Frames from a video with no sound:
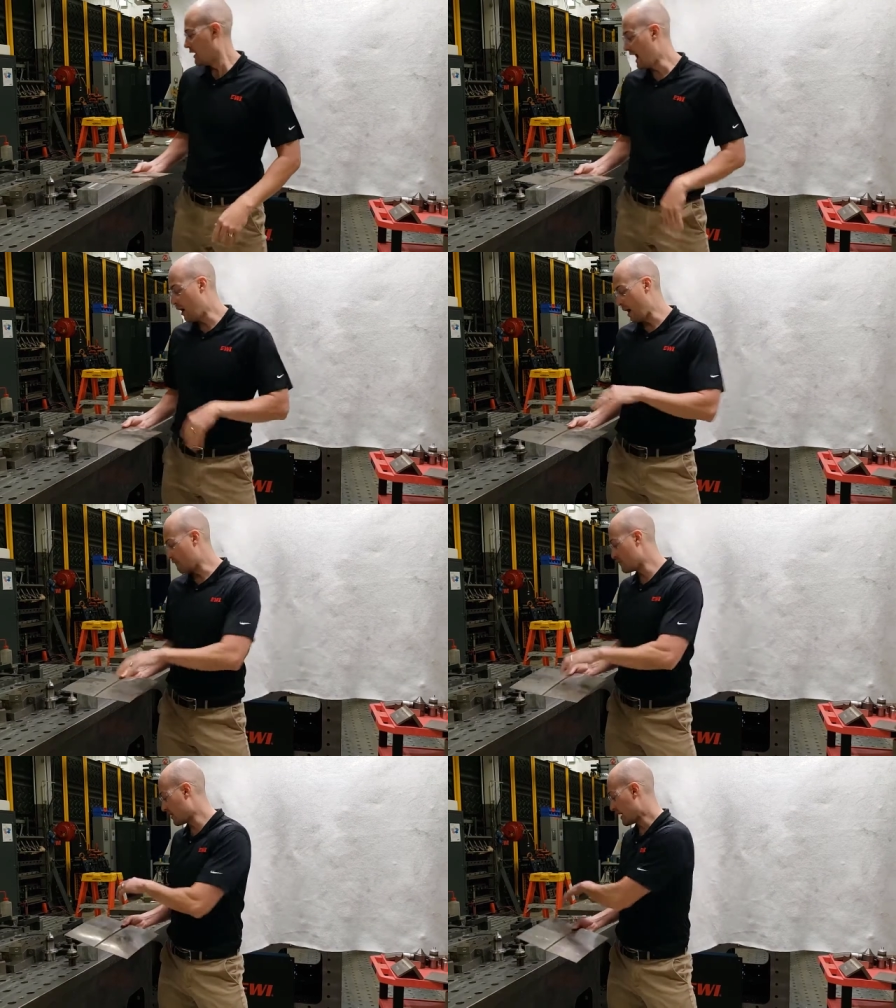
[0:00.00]
Now,
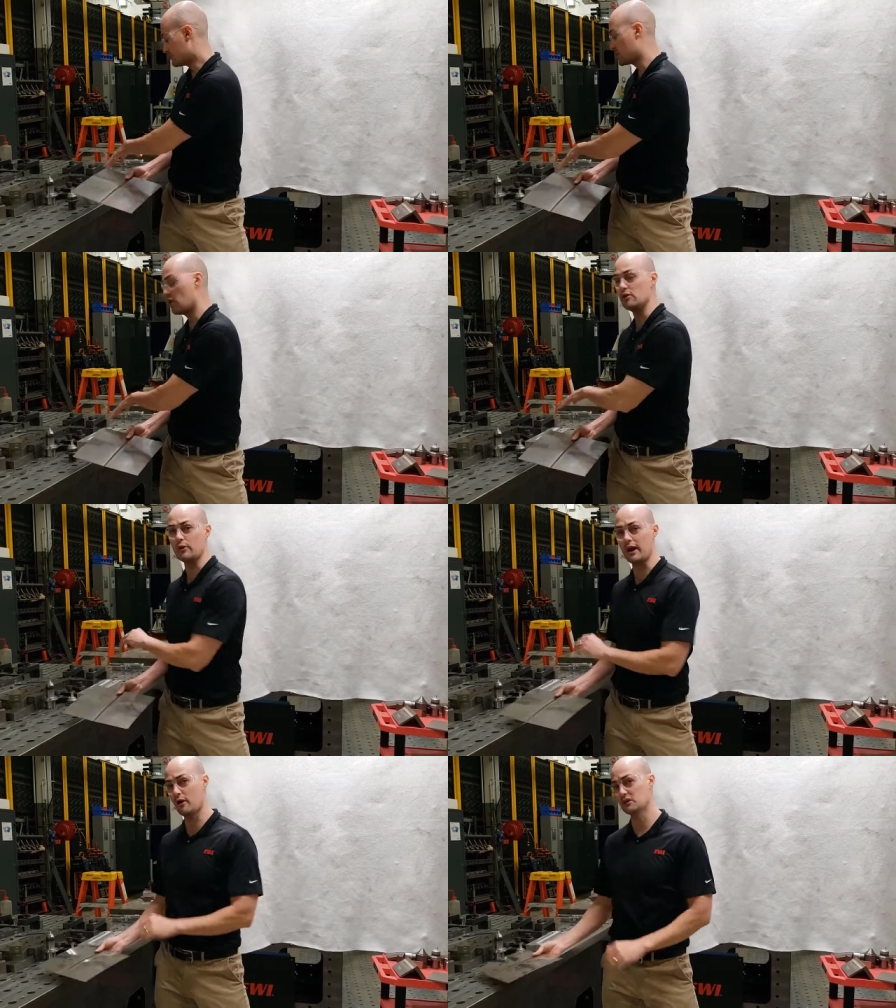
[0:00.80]
everything I've shown
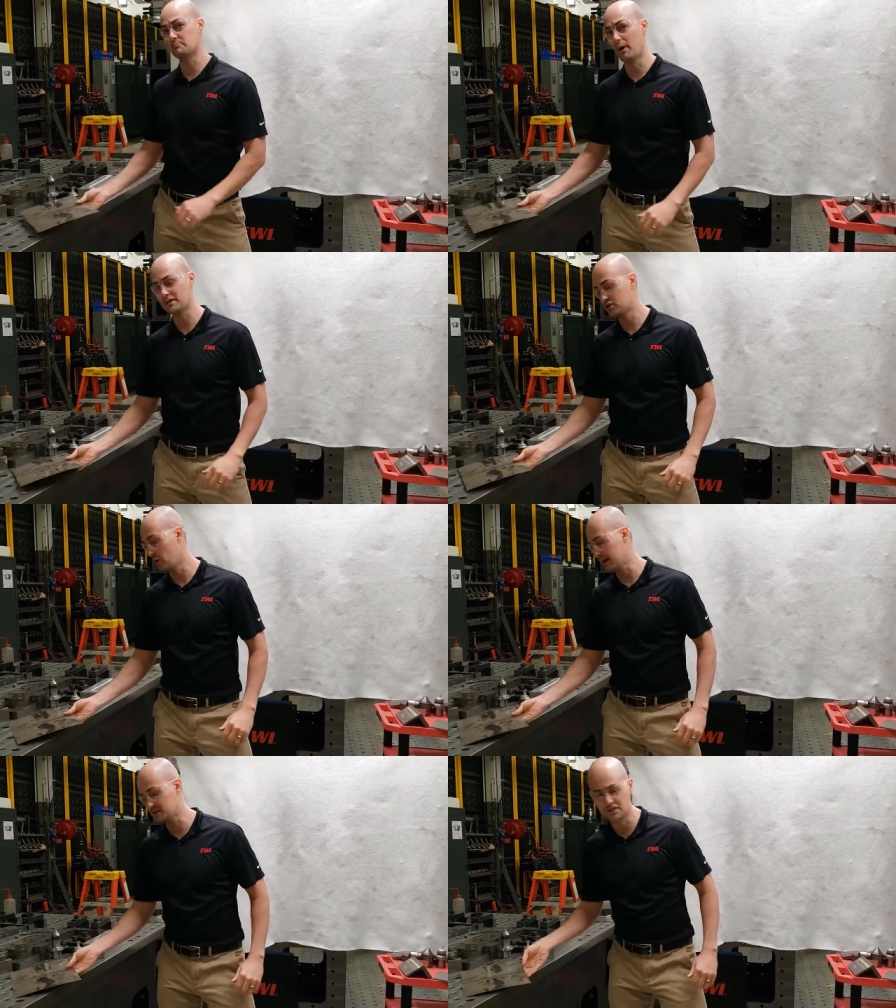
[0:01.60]
you here is butt
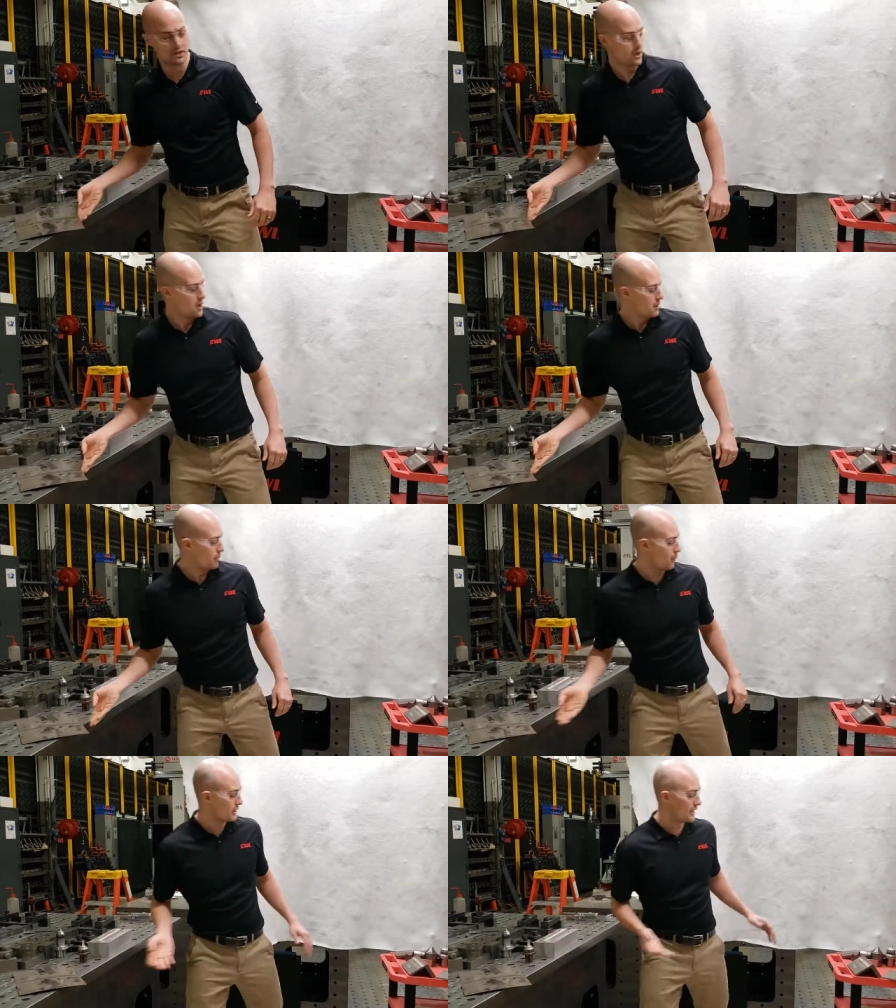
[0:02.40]
joints,
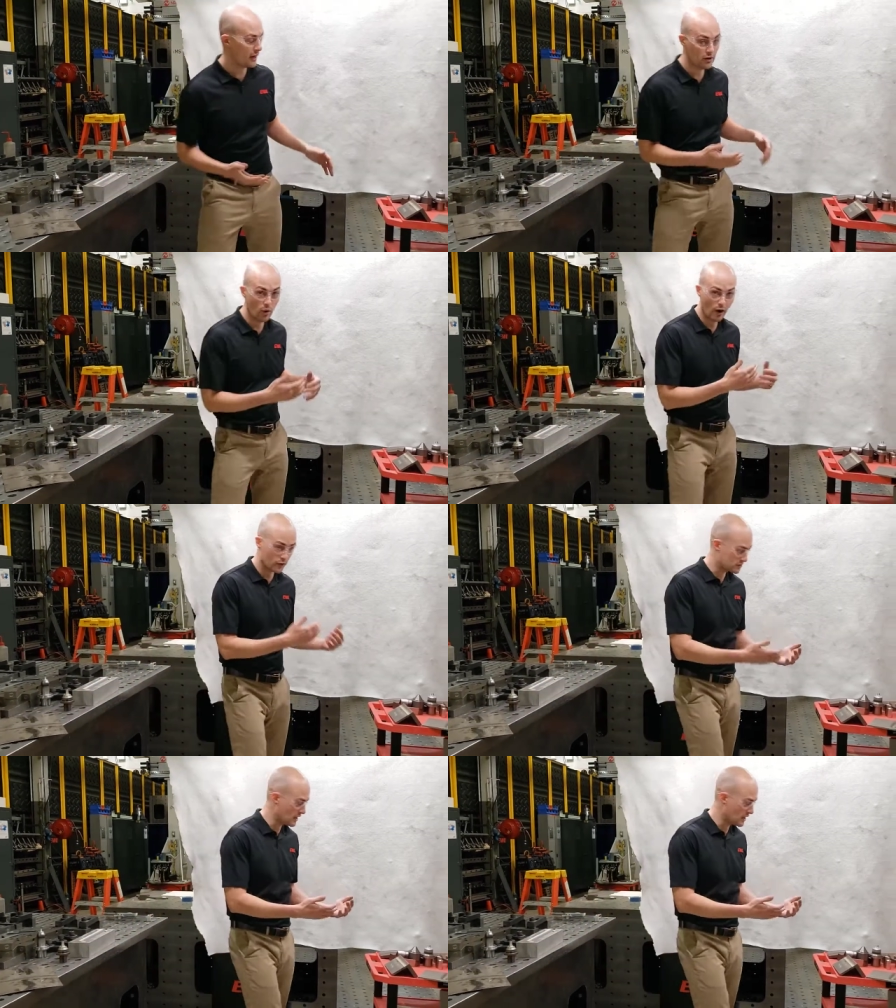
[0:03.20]
but we can do other